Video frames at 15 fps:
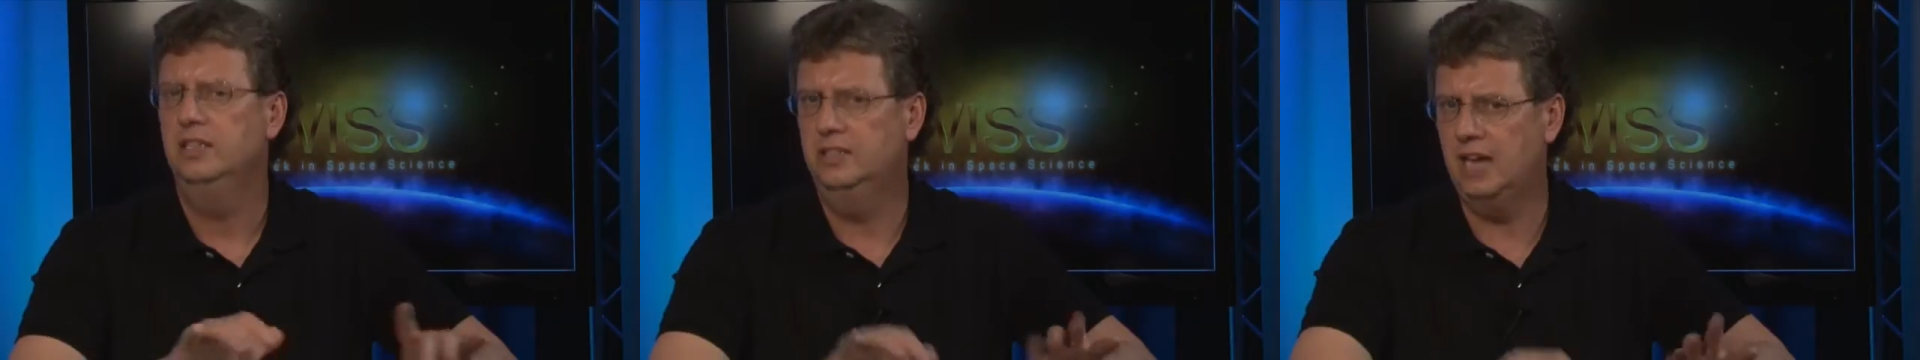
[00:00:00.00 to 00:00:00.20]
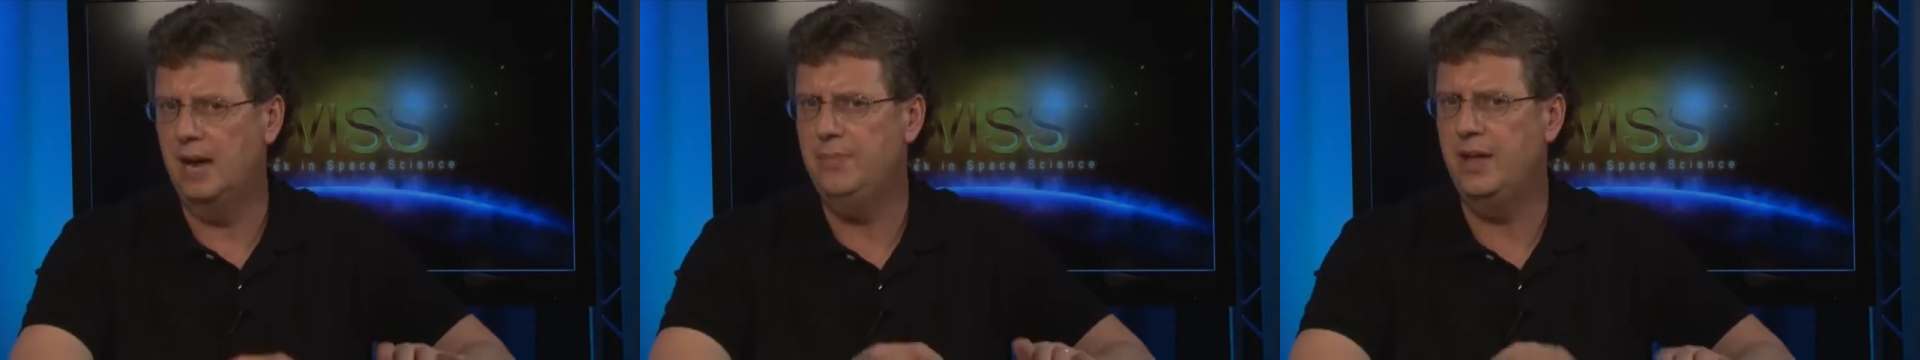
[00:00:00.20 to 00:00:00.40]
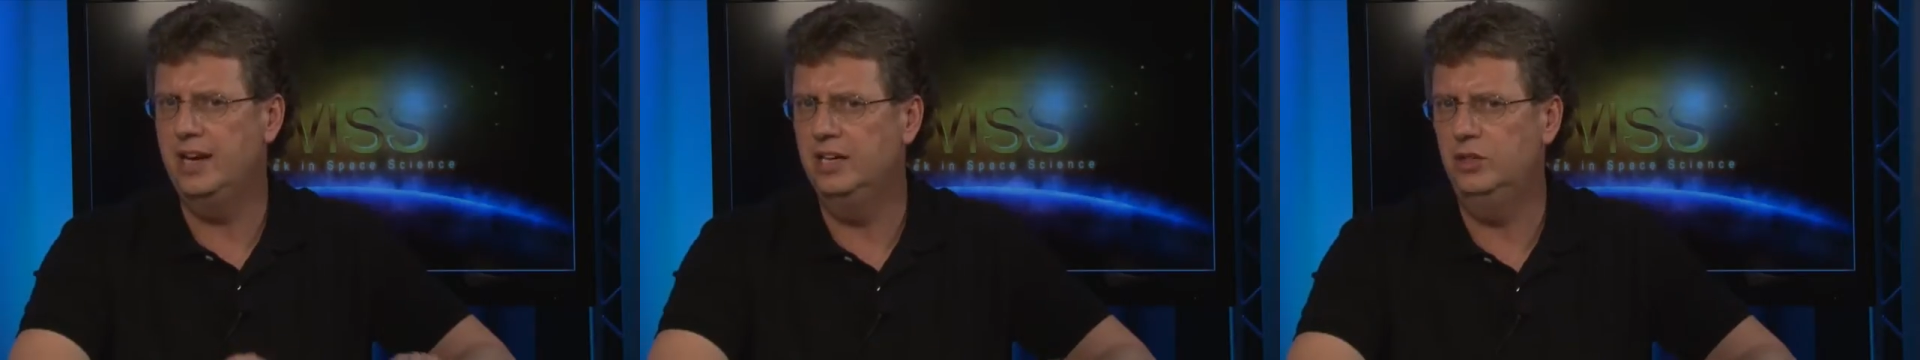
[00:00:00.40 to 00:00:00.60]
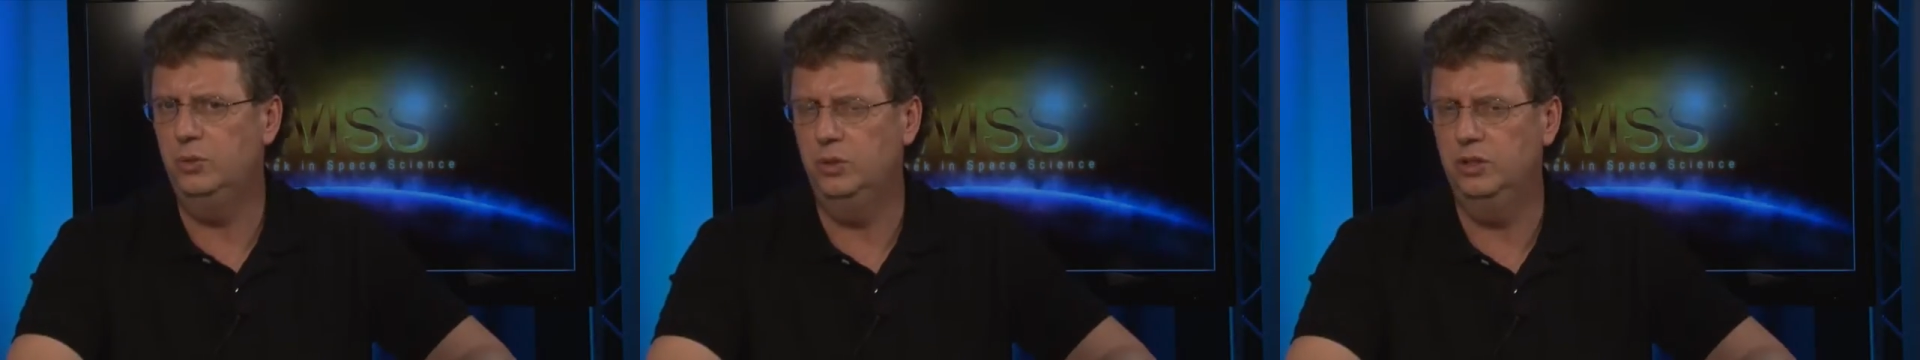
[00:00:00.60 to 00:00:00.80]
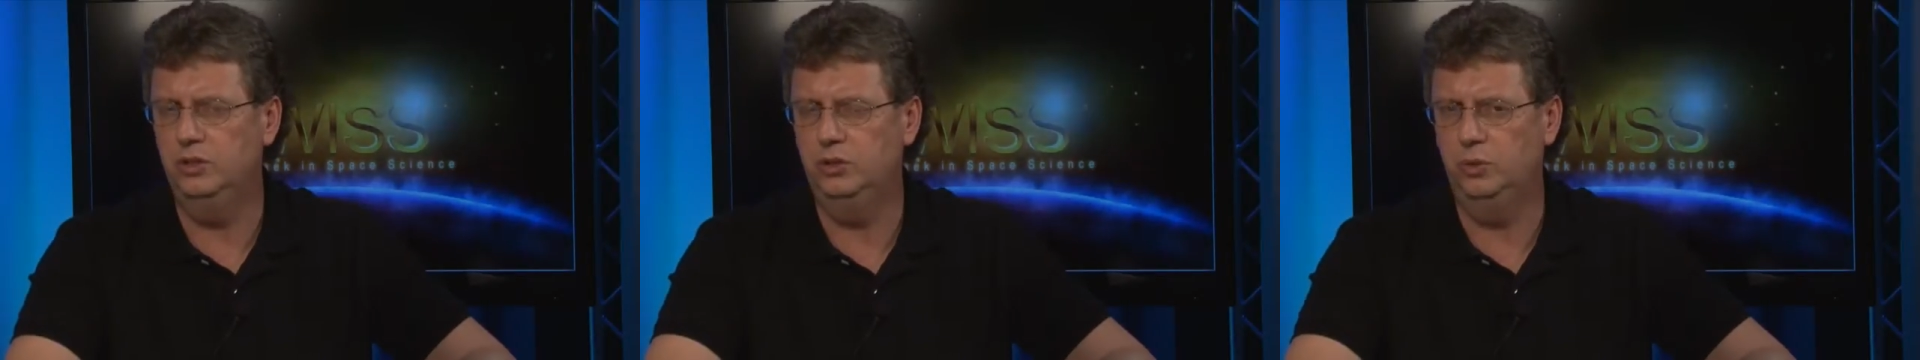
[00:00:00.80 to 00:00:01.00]
type that
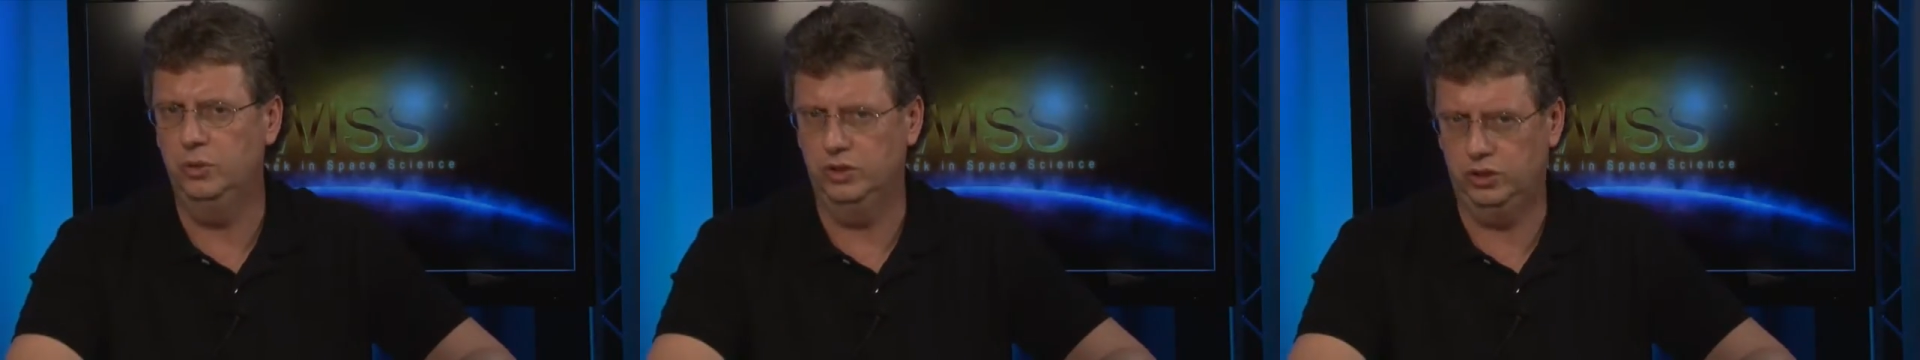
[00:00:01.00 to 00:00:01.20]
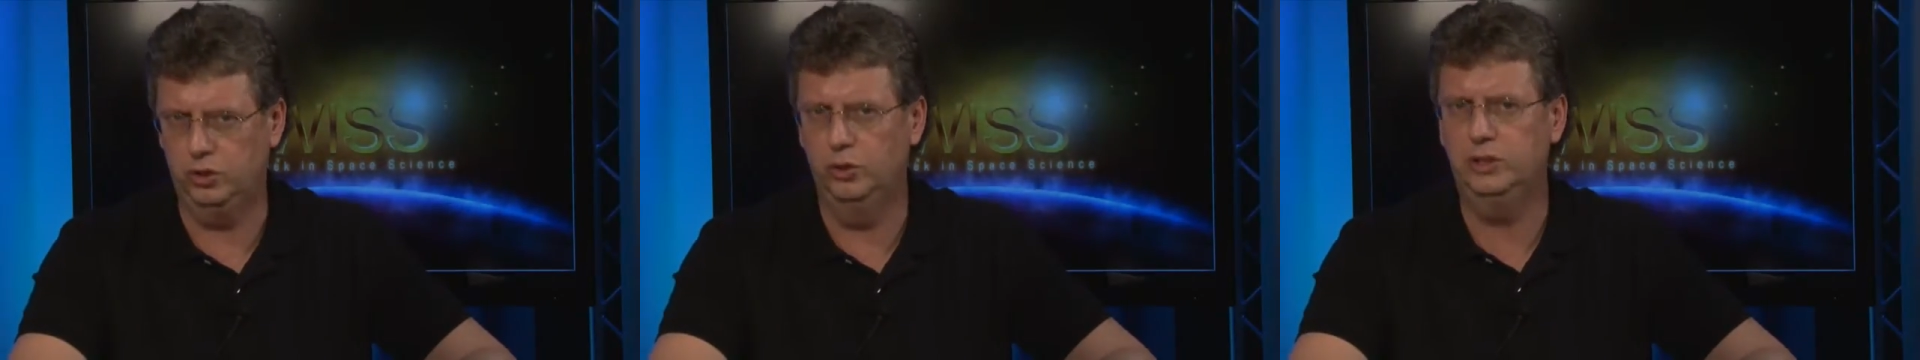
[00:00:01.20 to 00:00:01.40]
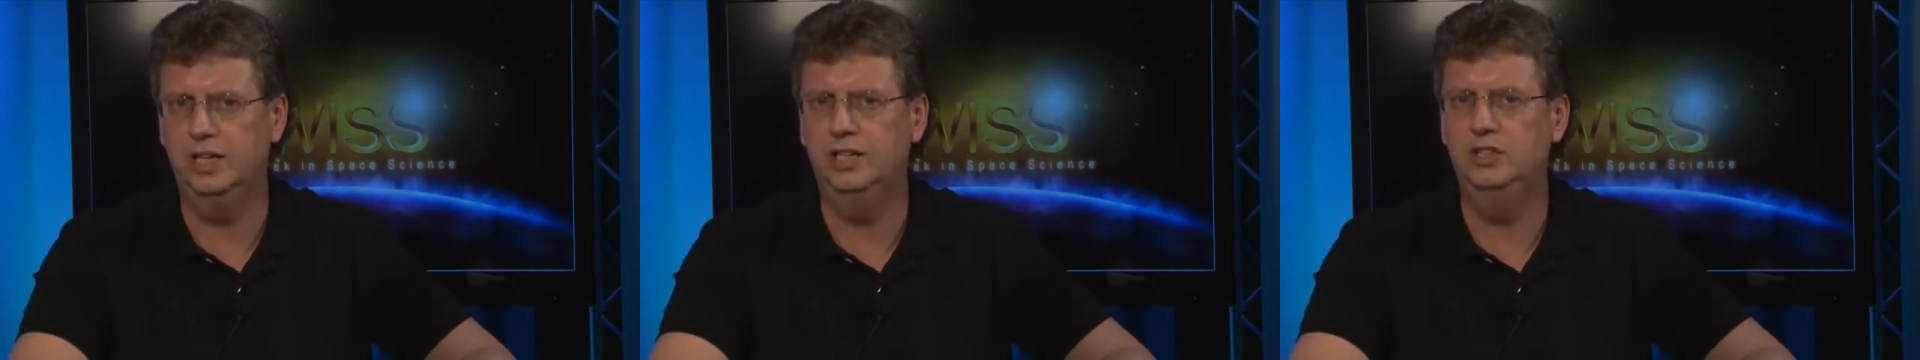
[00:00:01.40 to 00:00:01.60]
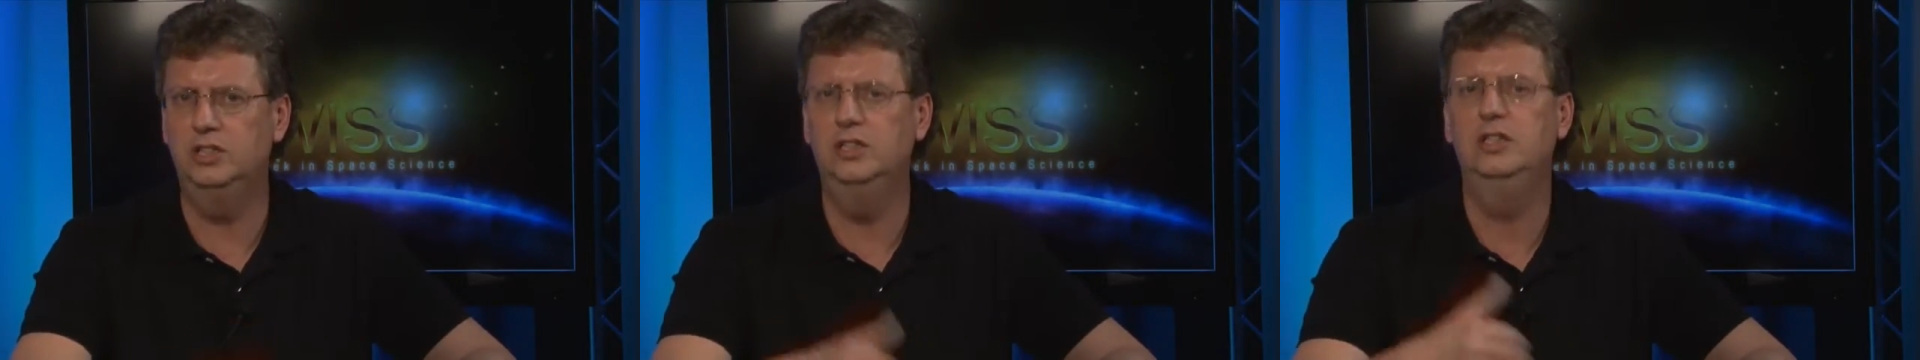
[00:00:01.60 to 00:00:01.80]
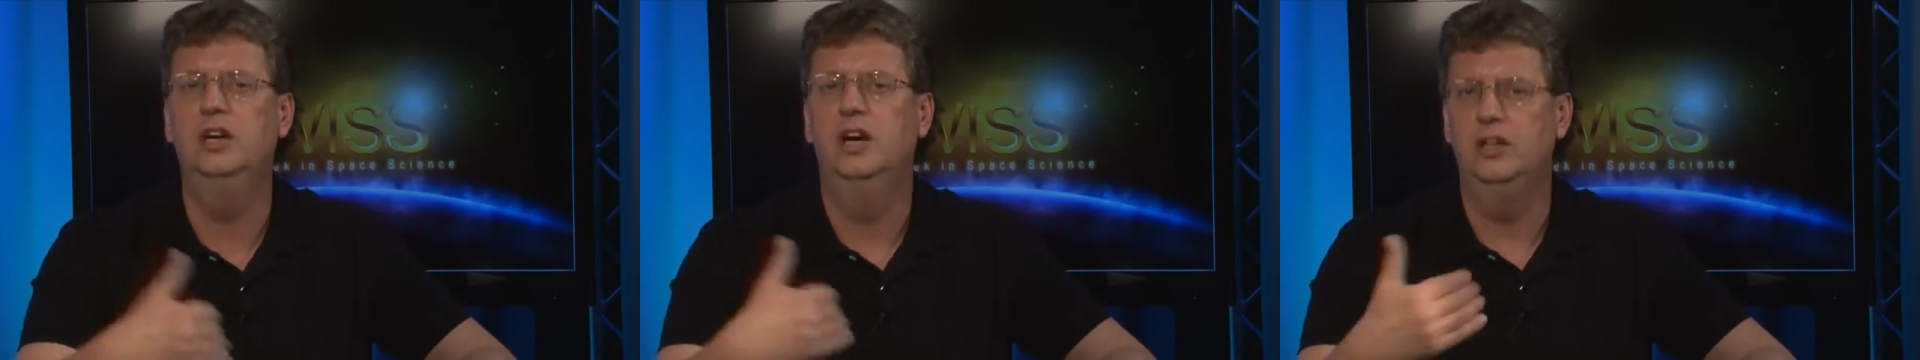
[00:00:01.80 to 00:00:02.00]
into a, to a search
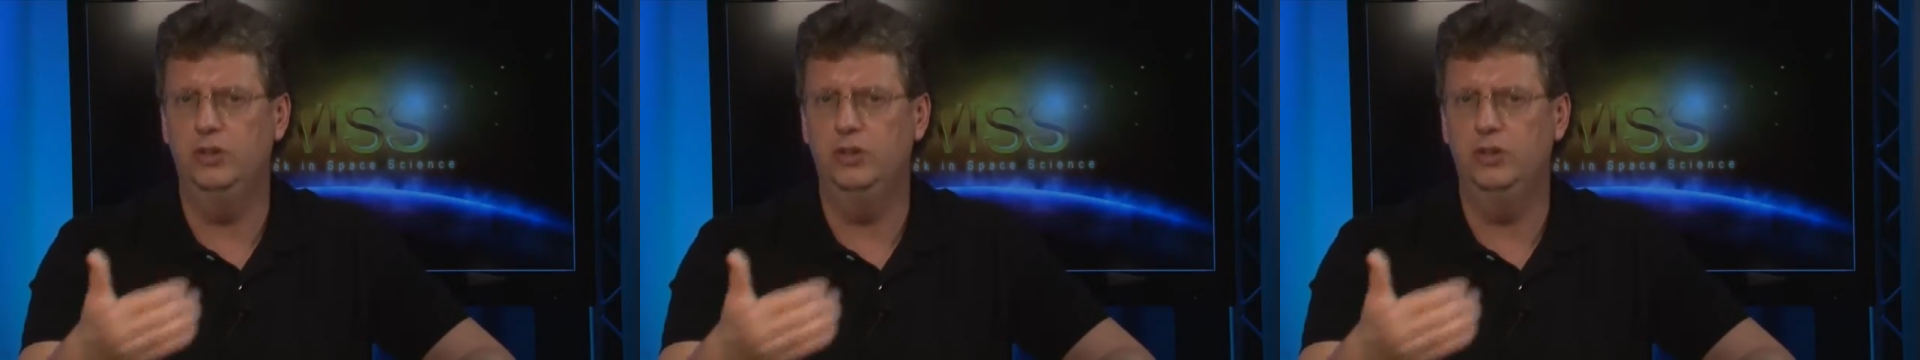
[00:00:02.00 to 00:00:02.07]
engine,